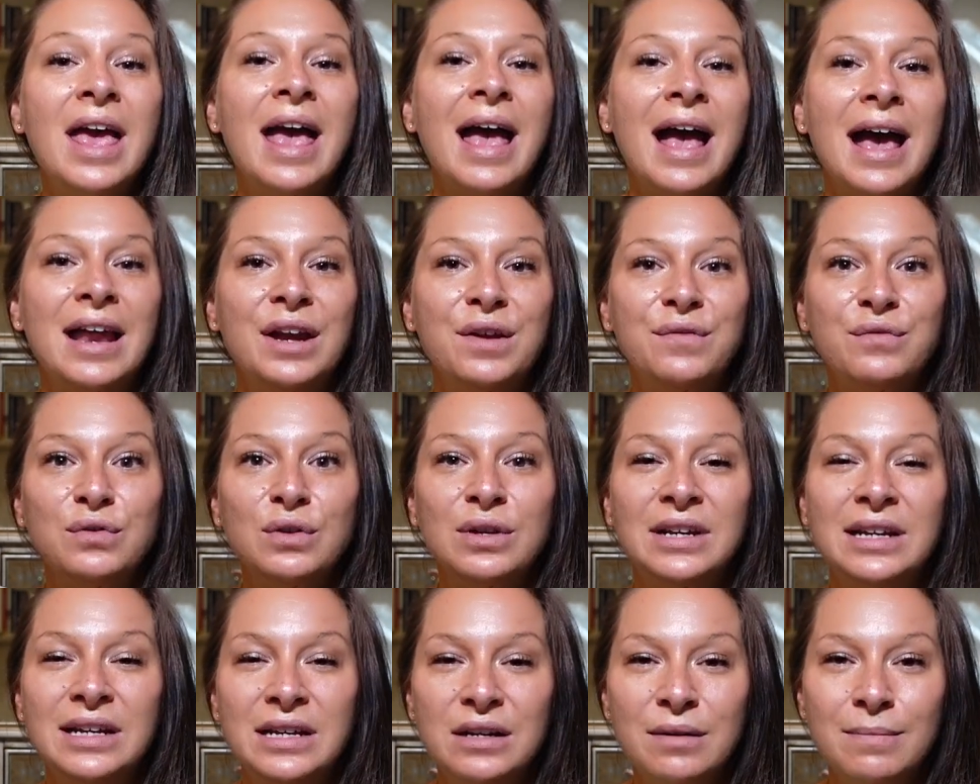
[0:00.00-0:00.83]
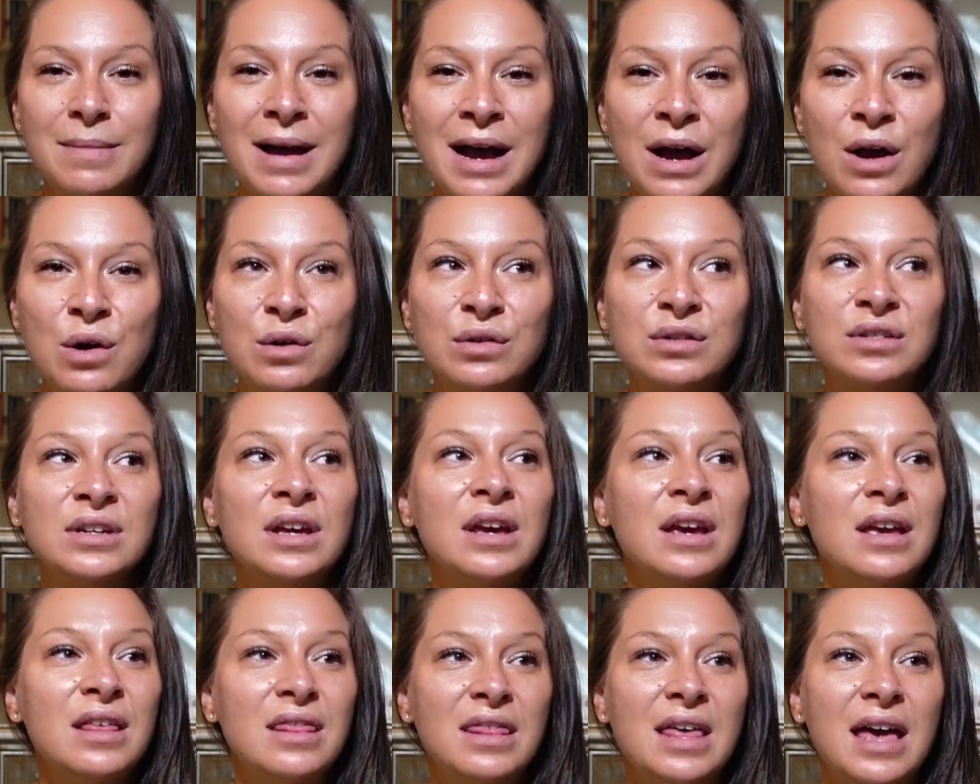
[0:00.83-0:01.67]
and if you clean them out,
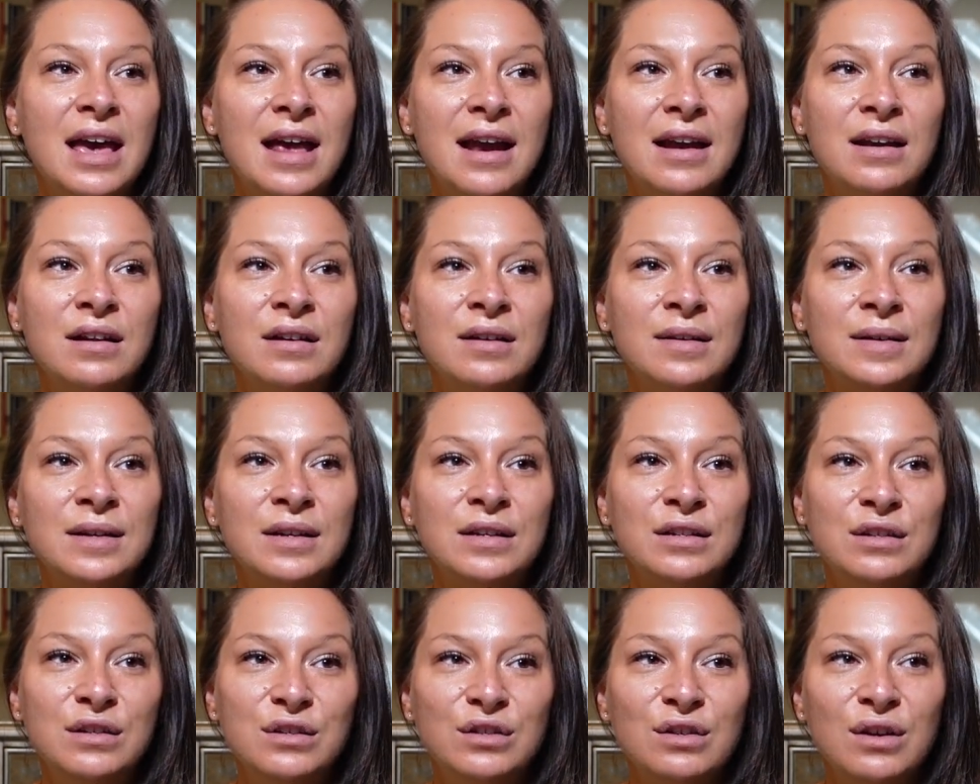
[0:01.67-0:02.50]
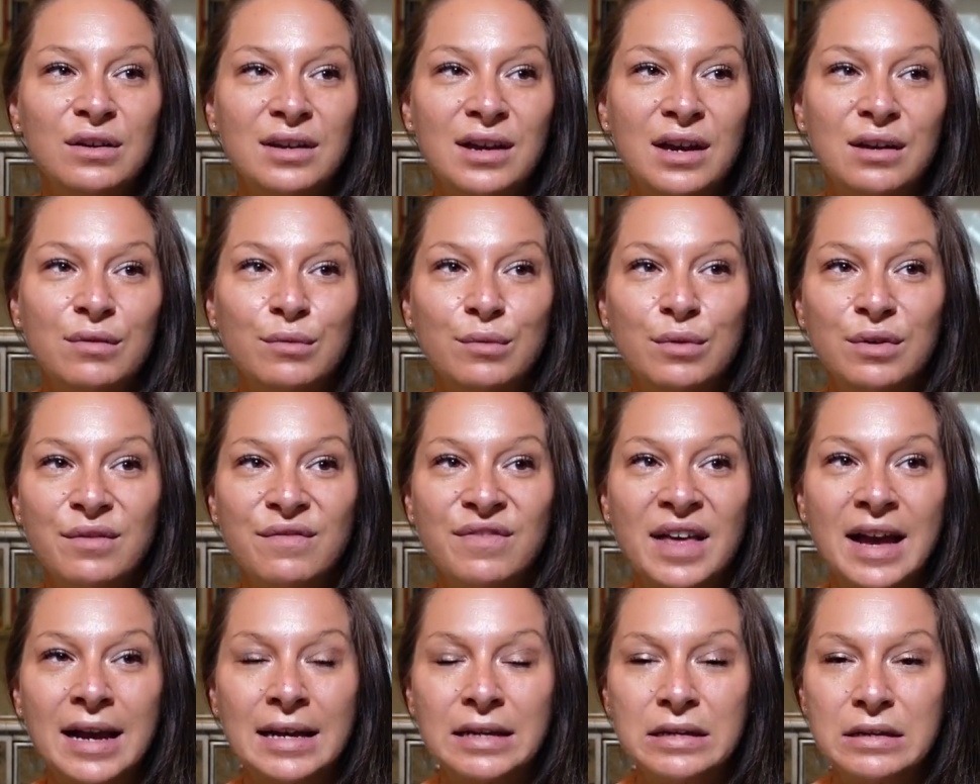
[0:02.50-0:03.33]
then you don't get all of
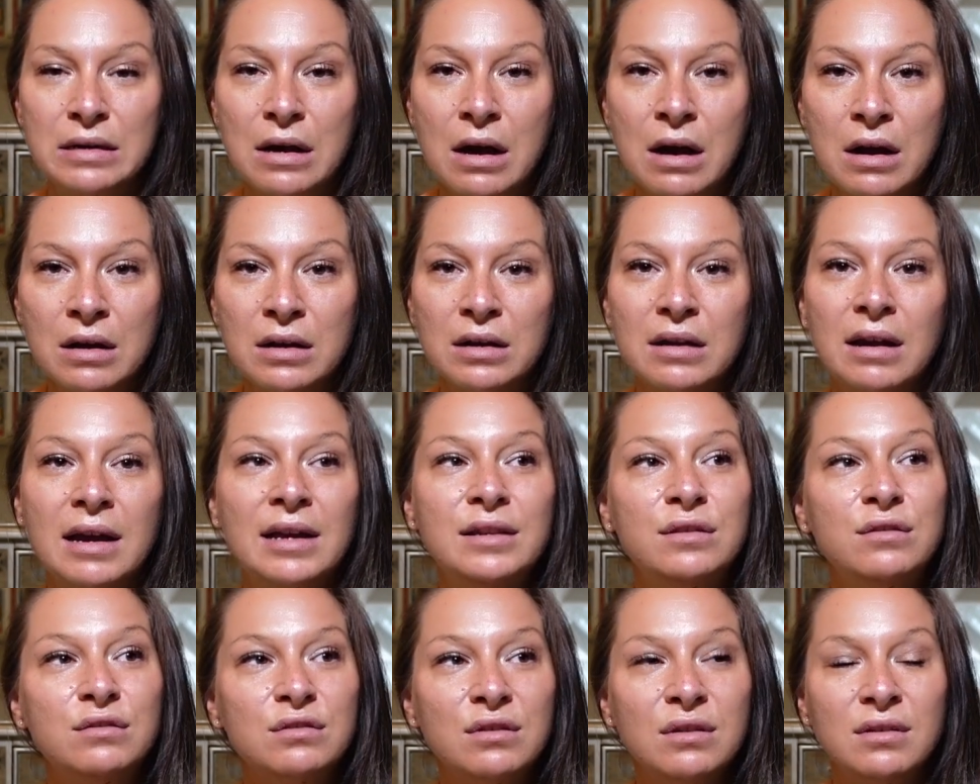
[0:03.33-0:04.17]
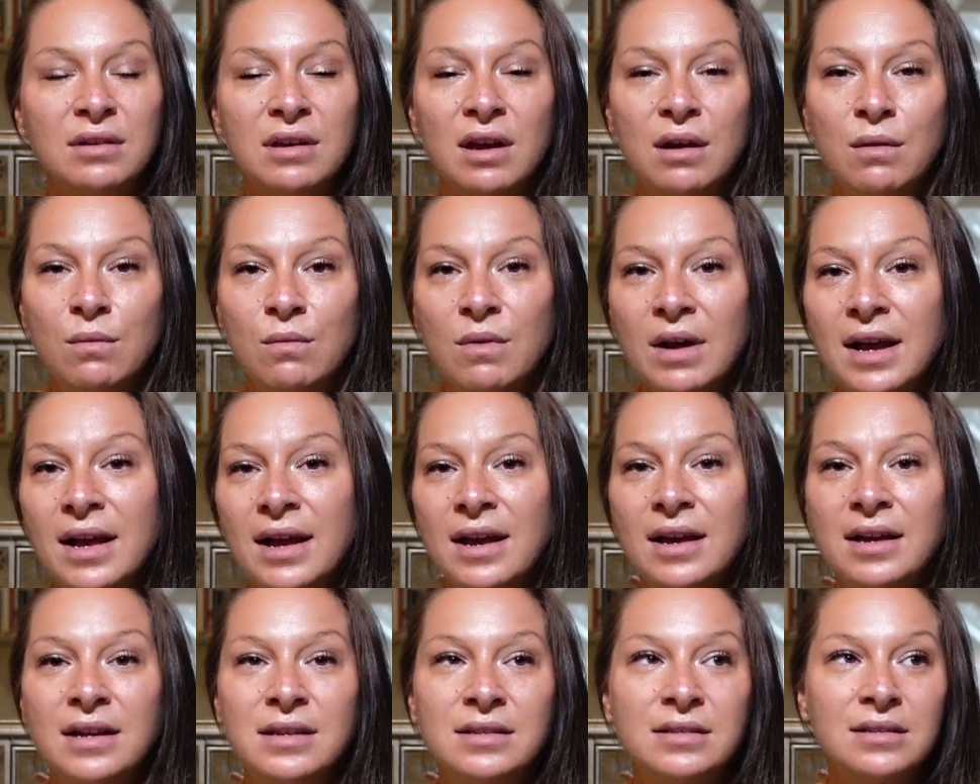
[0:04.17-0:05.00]
that gunk and you don't get
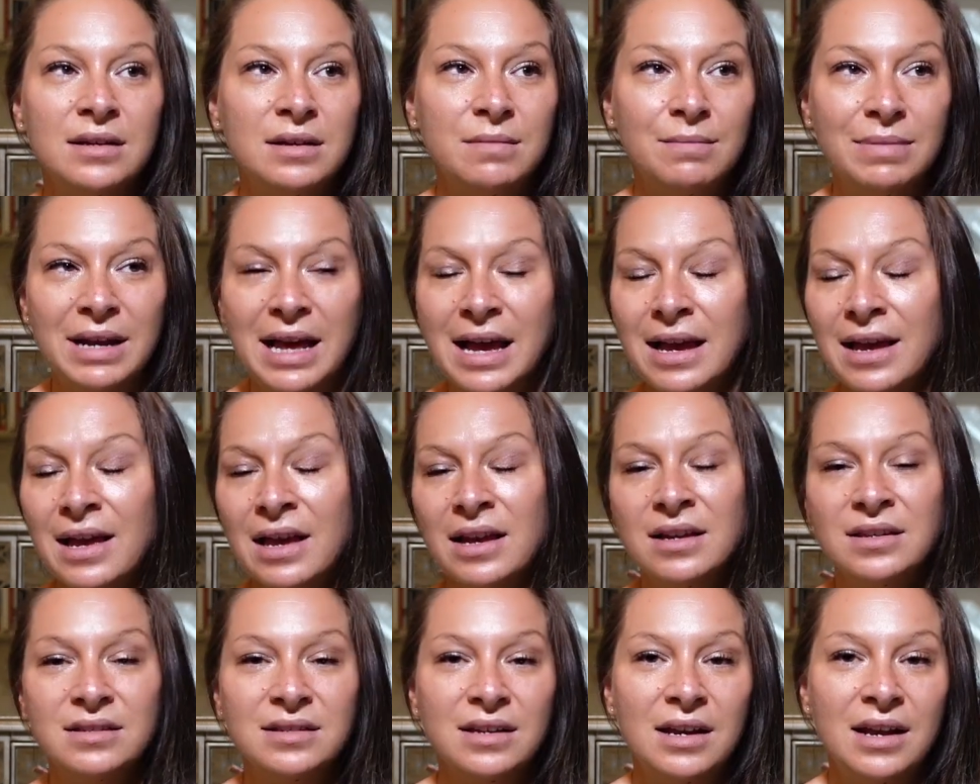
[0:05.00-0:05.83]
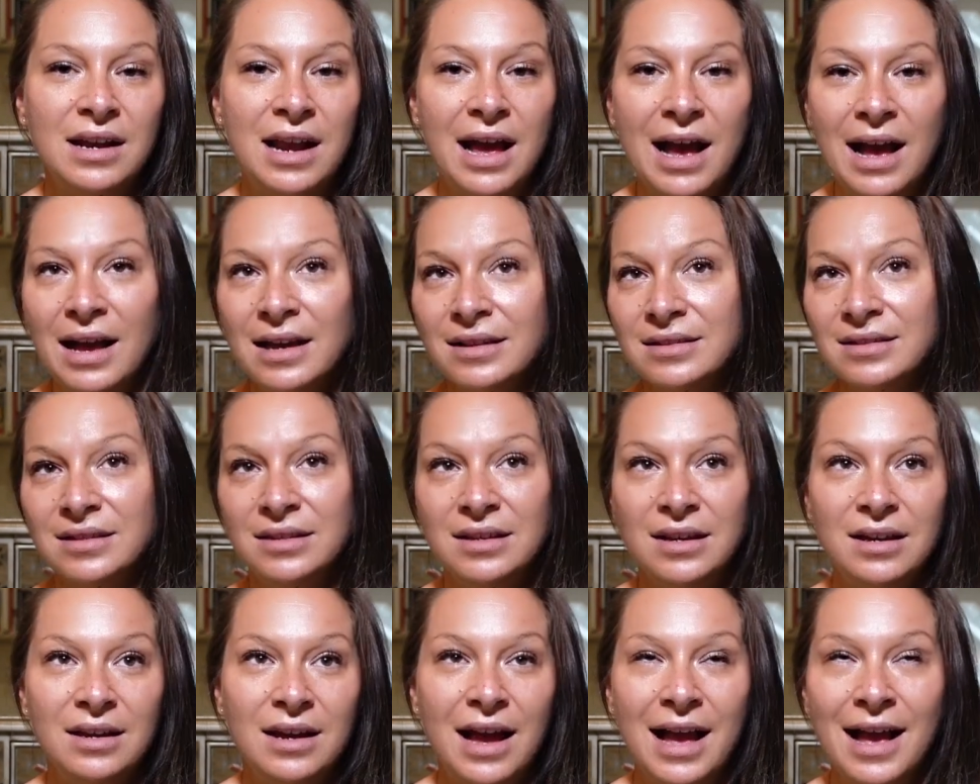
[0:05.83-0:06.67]
whiteheads and blackheads and
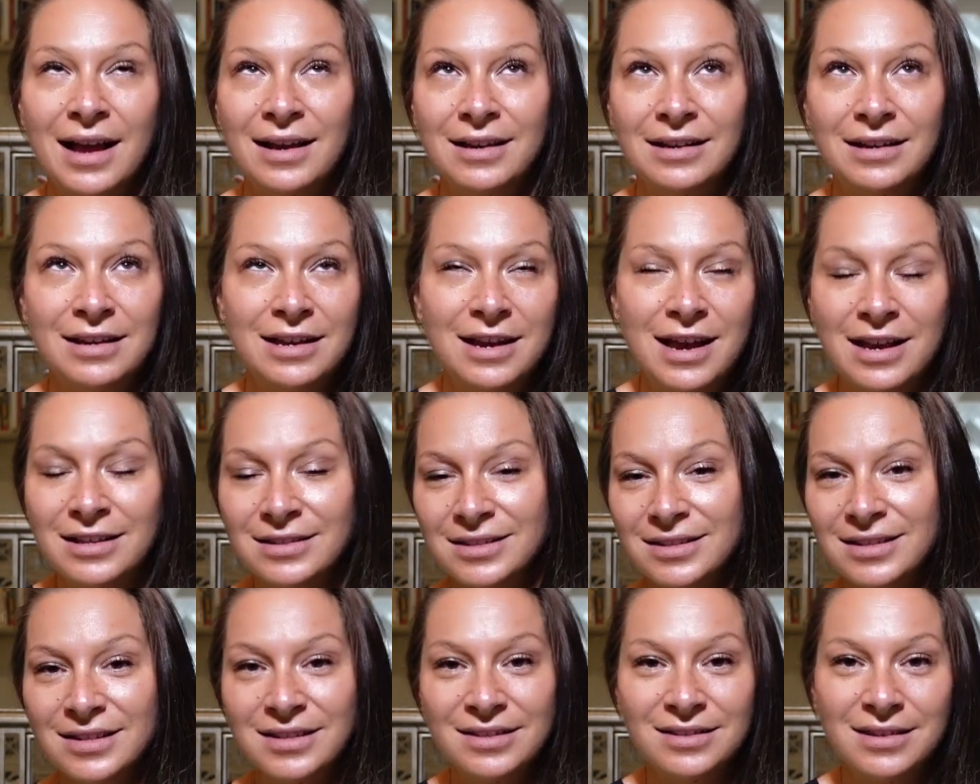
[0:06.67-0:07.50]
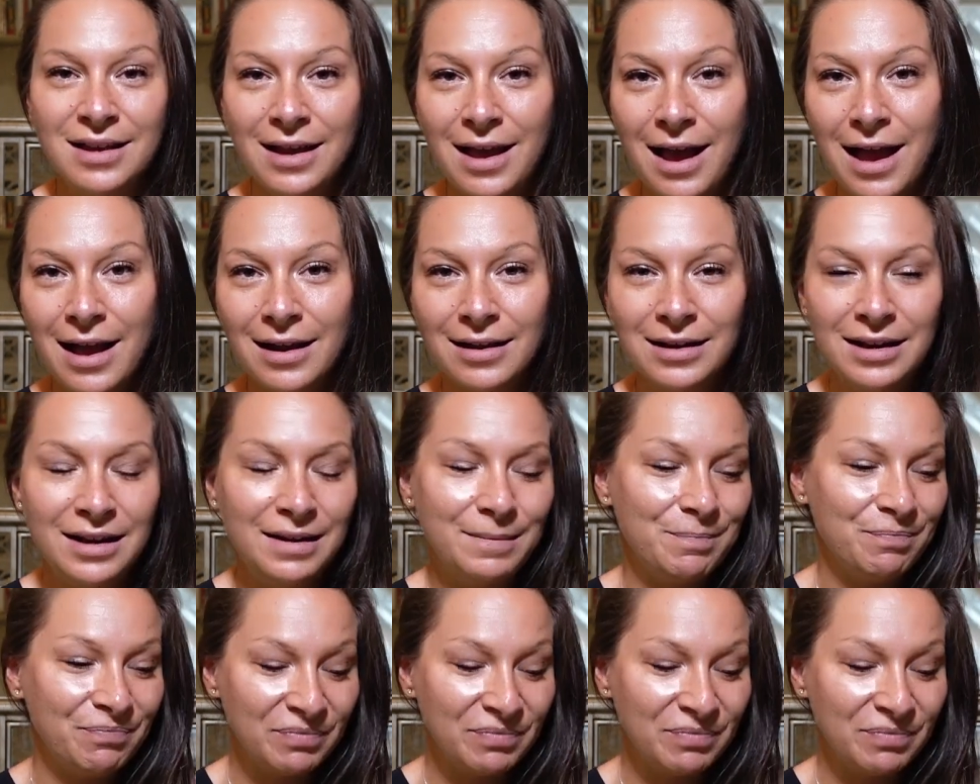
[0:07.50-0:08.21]
acne and cystic acne.